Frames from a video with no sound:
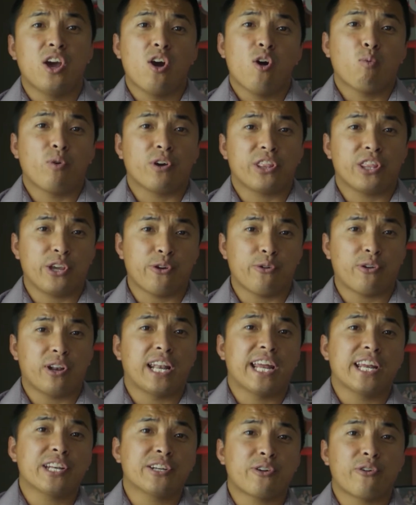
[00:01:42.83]
with your
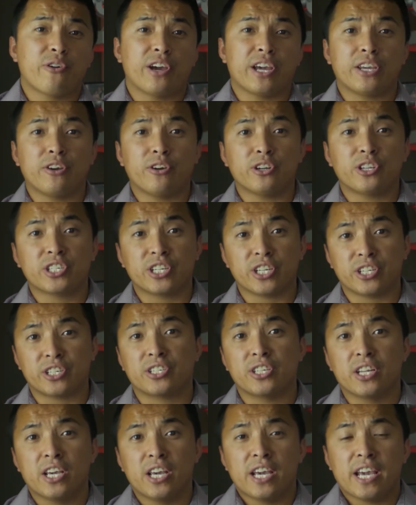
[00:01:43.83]
lender and
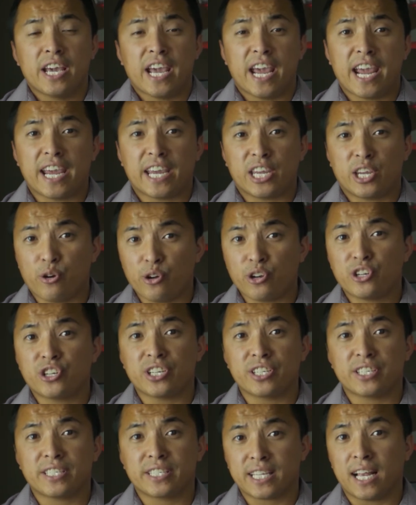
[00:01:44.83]
you're
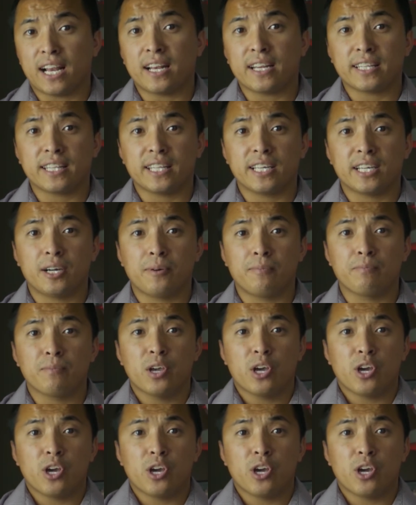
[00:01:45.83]
just telling them